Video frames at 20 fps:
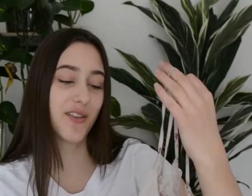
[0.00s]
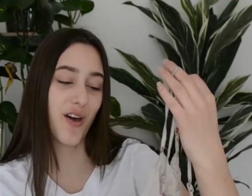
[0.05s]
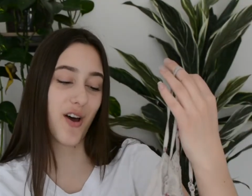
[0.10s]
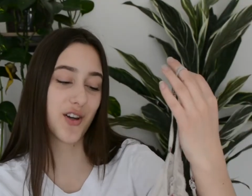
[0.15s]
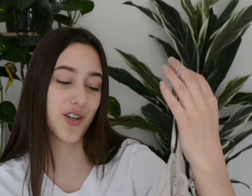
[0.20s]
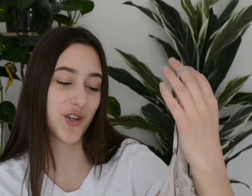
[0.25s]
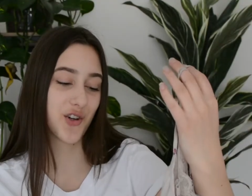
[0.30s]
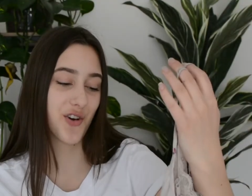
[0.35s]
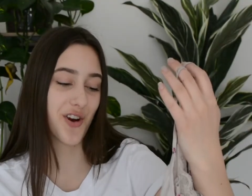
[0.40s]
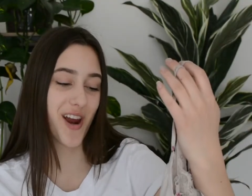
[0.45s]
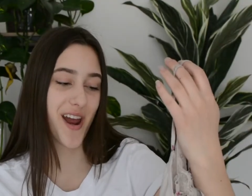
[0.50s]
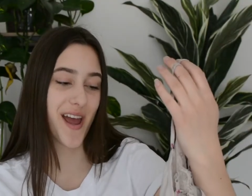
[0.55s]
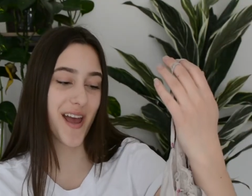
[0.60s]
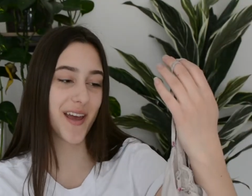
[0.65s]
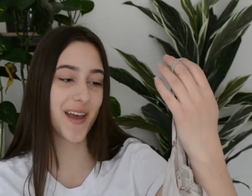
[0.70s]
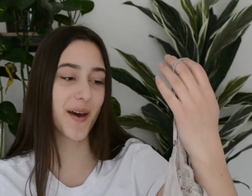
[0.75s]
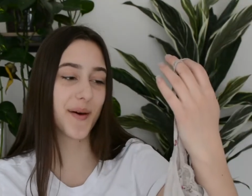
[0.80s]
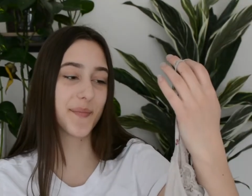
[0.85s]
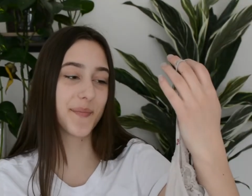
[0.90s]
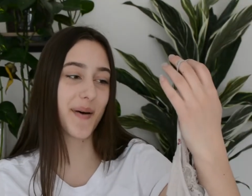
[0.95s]

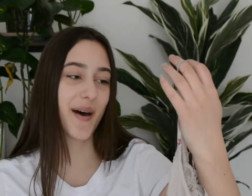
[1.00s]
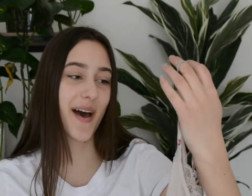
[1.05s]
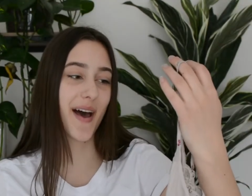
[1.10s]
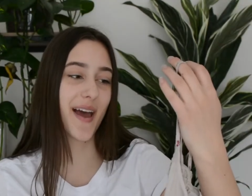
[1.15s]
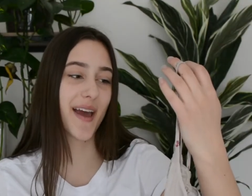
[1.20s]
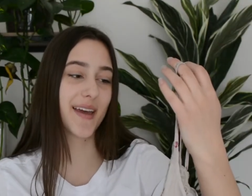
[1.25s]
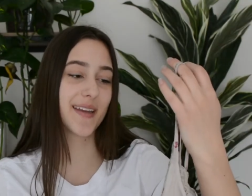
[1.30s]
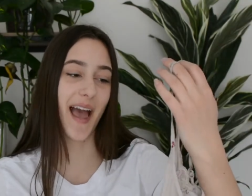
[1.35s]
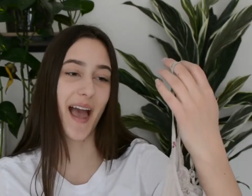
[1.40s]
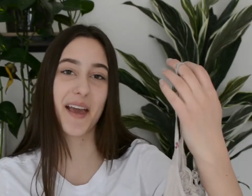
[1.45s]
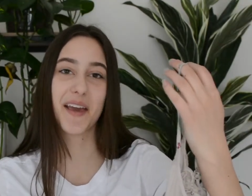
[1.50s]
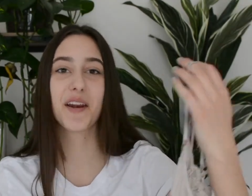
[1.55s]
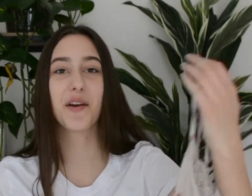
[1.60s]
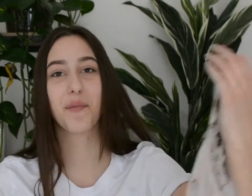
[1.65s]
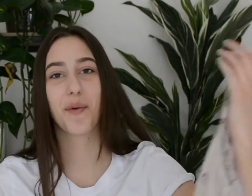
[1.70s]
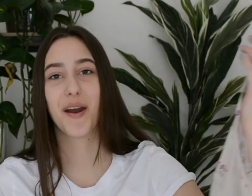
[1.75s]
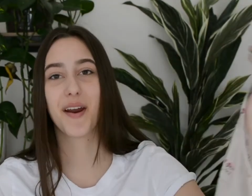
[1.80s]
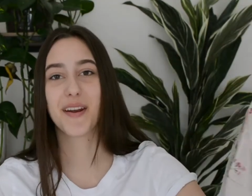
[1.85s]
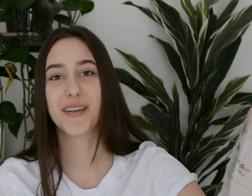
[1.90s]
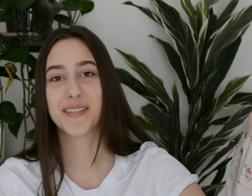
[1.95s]
lingerie, but I'm gonna
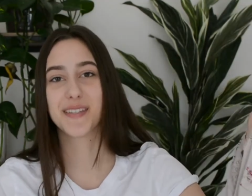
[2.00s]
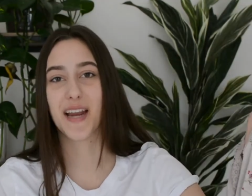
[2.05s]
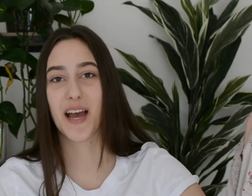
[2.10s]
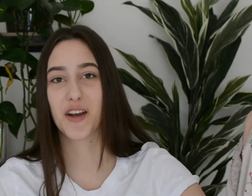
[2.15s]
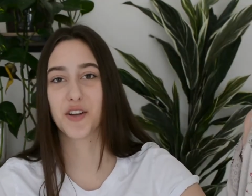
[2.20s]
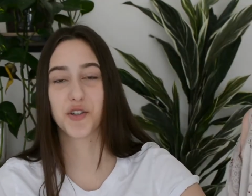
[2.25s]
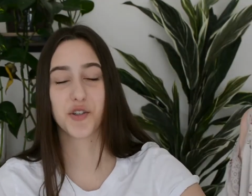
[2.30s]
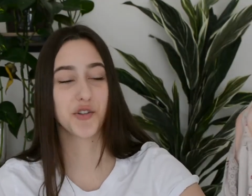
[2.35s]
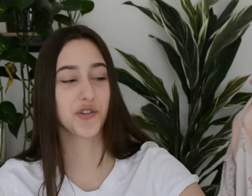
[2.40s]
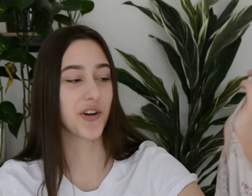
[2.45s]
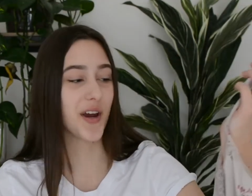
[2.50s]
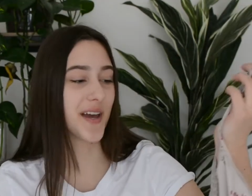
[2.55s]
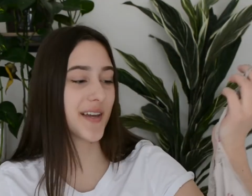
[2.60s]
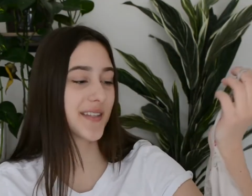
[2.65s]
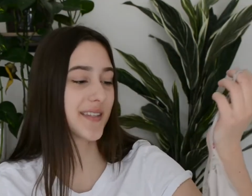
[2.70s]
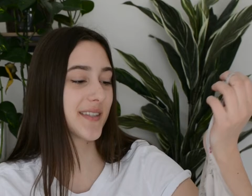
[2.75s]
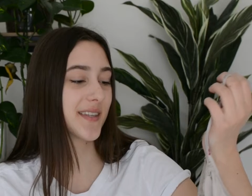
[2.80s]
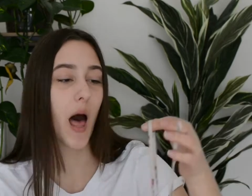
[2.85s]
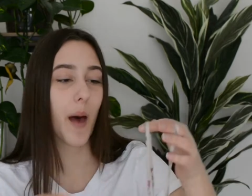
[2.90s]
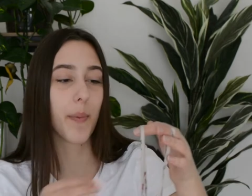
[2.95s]
wear it as an actual
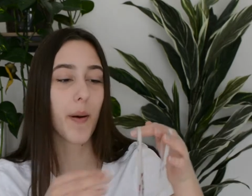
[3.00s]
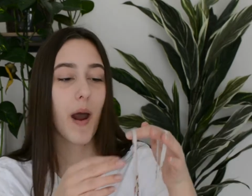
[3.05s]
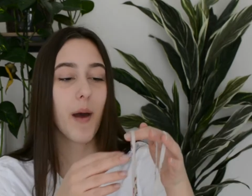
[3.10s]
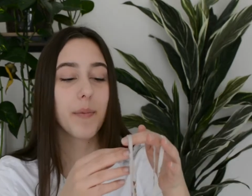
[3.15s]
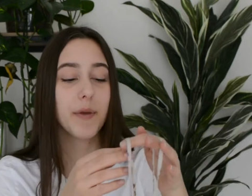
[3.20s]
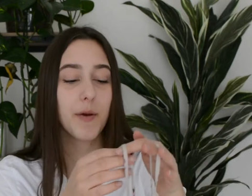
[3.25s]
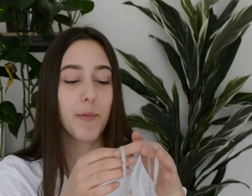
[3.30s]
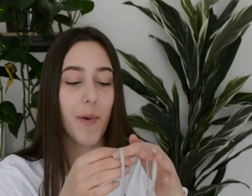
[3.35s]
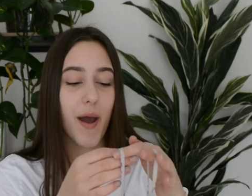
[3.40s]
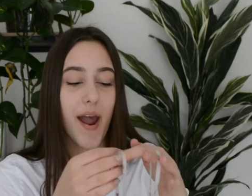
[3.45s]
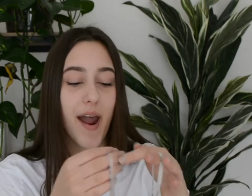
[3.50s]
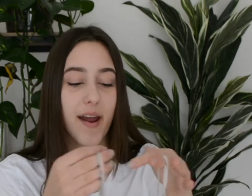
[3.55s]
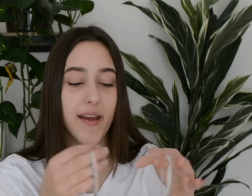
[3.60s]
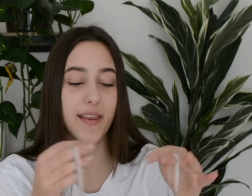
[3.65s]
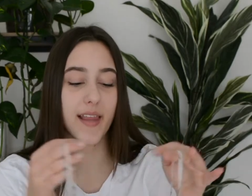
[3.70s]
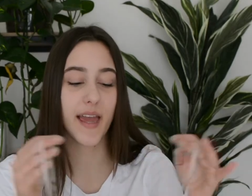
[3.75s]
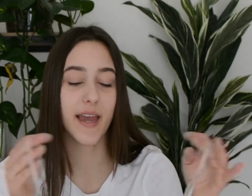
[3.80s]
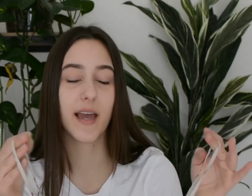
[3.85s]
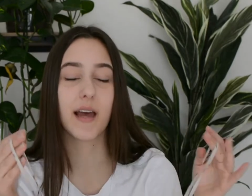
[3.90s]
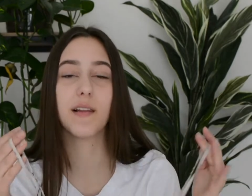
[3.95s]
dress. I'll probably wear
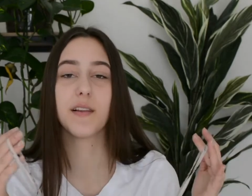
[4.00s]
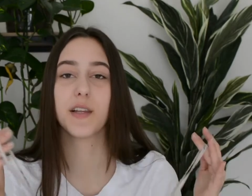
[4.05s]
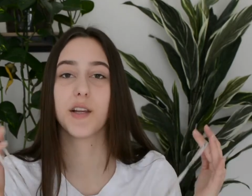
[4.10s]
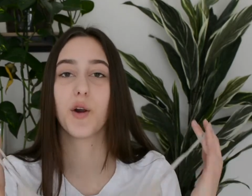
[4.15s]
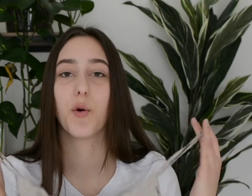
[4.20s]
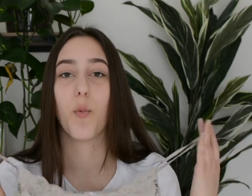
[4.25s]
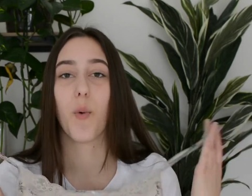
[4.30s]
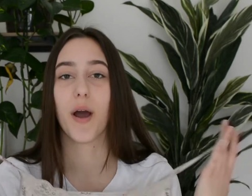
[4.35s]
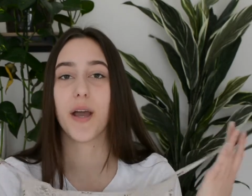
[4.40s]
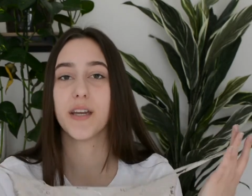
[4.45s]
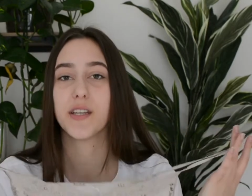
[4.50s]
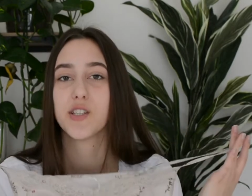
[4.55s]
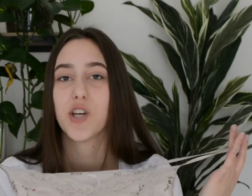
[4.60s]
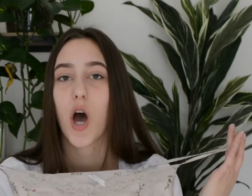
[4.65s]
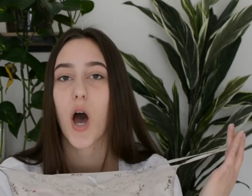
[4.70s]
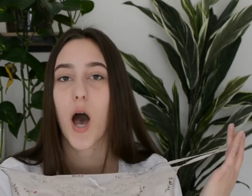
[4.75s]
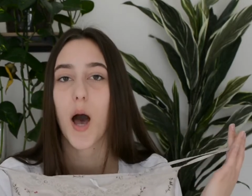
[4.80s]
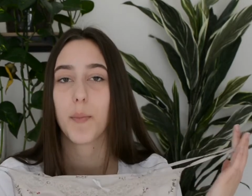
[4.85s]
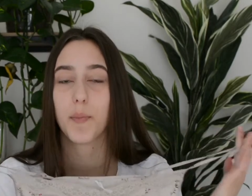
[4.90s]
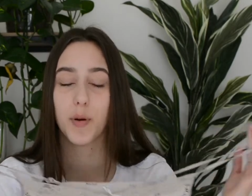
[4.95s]
like a little white
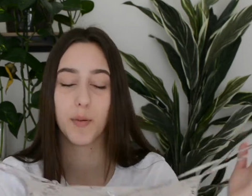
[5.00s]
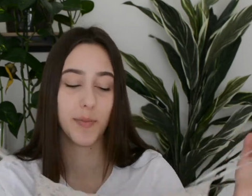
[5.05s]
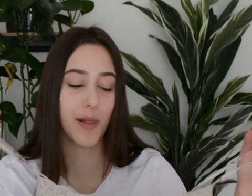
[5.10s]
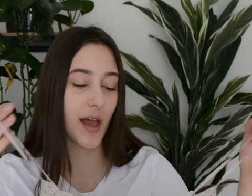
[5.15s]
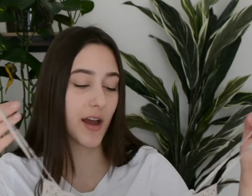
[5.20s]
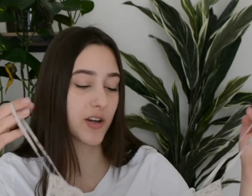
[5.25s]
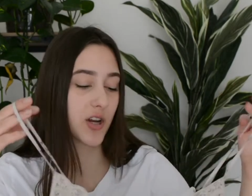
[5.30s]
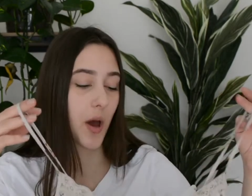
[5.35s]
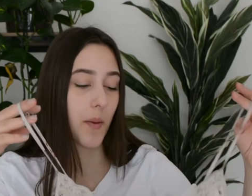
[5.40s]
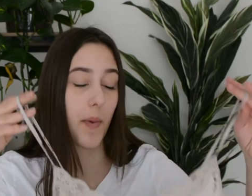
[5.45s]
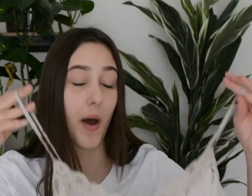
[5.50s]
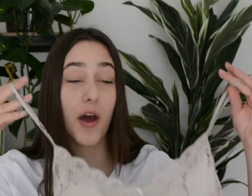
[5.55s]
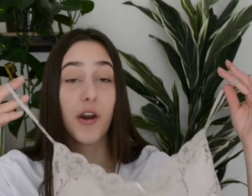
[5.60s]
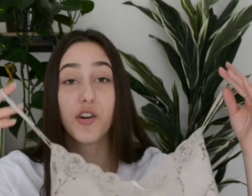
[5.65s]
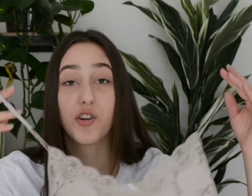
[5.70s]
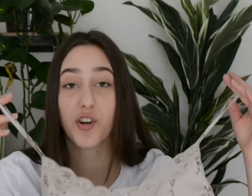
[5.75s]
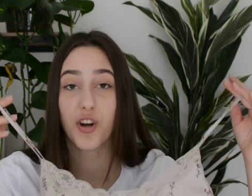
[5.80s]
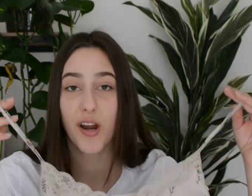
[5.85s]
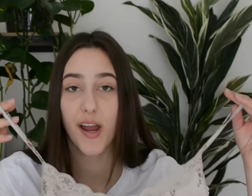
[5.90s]
top or black top under